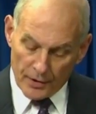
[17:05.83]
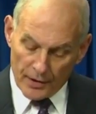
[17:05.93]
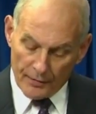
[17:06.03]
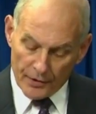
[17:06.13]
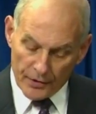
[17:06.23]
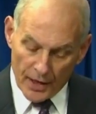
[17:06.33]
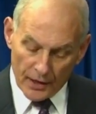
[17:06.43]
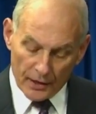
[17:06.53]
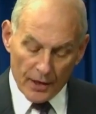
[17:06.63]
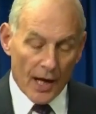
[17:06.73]
to the
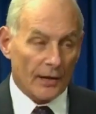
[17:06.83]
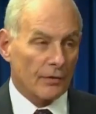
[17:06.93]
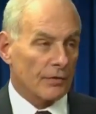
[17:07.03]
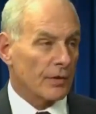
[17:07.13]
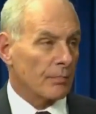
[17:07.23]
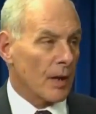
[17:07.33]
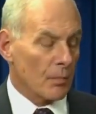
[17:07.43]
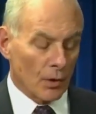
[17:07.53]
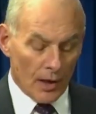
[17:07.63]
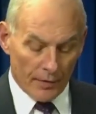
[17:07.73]
devastating attacks of
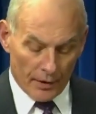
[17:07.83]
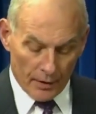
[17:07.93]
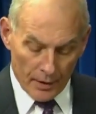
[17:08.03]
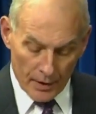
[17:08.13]
September 11th,